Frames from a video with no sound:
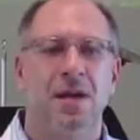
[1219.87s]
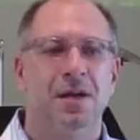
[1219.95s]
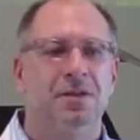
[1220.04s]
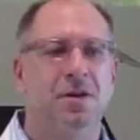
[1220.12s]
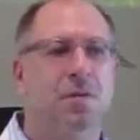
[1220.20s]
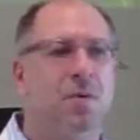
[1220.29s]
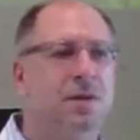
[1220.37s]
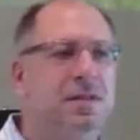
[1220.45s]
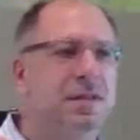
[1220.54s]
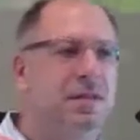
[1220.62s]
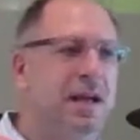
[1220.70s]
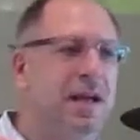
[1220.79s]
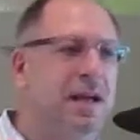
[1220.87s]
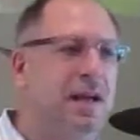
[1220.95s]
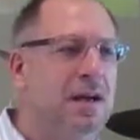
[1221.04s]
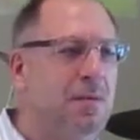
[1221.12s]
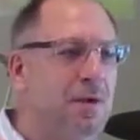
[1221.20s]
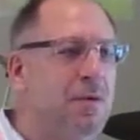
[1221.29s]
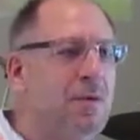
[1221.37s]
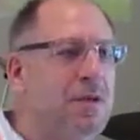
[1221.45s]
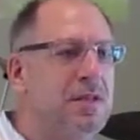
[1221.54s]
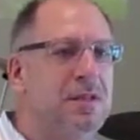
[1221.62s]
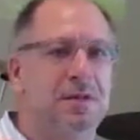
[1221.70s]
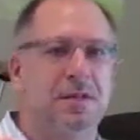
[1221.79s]
So it wasn't like we're
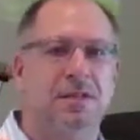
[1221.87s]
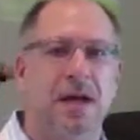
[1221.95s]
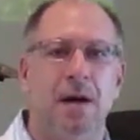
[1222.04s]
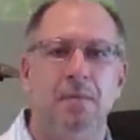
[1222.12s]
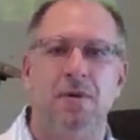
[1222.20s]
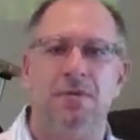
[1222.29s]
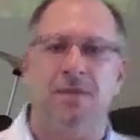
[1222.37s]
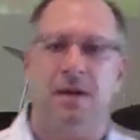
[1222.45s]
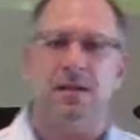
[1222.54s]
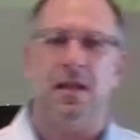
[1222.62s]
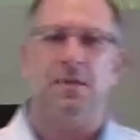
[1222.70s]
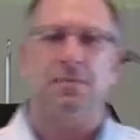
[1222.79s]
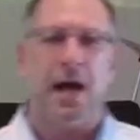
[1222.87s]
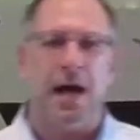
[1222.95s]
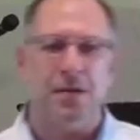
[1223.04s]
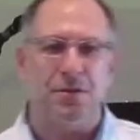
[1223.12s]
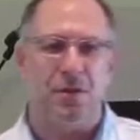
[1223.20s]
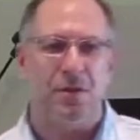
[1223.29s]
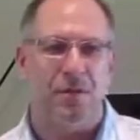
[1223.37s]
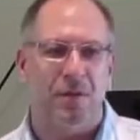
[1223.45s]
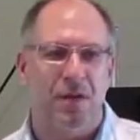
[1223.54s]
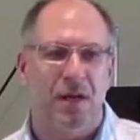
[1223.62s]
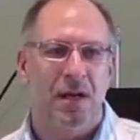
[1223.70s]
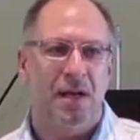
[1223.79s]
going to, to a somber event like
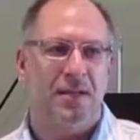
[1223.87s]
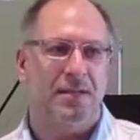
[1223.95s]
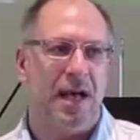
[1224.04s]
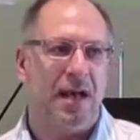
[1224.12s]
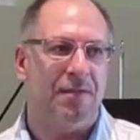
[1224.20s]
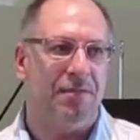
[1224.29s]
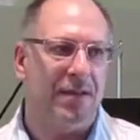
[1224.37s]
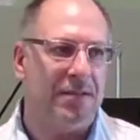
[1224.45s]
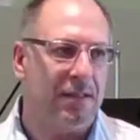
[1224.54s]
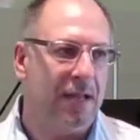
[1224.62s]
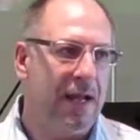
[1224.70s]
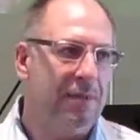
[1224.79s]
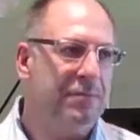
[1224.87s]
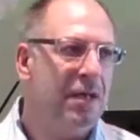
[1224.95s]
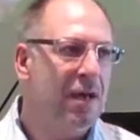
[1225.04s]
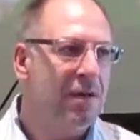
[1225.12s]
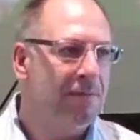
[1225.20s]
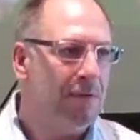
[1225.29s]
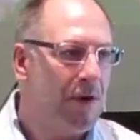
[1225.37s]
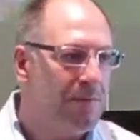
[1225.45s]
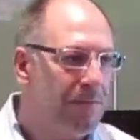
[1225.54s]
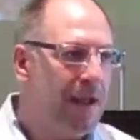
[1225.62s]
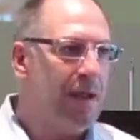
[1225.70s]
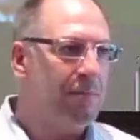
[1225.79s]
Passover and sacrifice lambs for
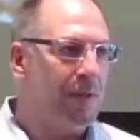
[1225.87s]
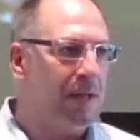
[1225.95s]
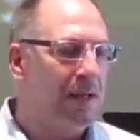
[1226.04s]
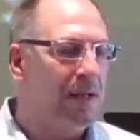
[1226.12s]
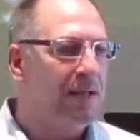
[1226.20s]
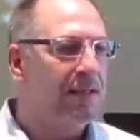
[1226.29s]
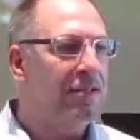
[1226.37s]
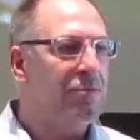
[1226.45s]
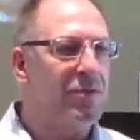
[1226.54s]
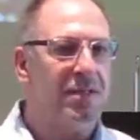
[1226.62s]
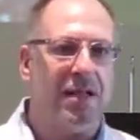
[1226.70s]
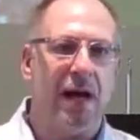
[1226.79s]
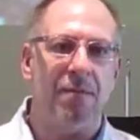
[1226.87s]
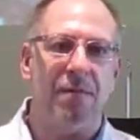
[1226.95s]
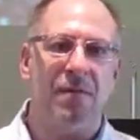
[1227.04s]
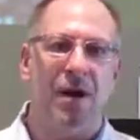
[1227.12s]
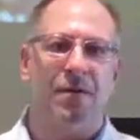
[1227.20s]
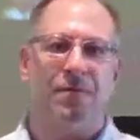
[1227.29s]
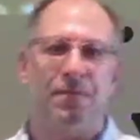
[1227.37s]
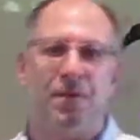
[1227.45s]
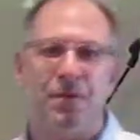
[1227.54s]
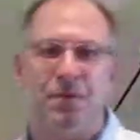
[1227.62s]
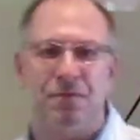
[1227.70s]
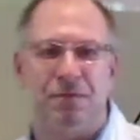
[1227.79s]
our family. This was a time of
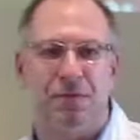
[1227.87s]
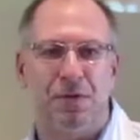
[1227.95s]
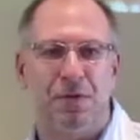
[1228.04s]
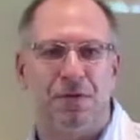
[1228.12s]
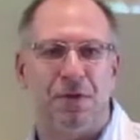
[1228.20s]
first fruit.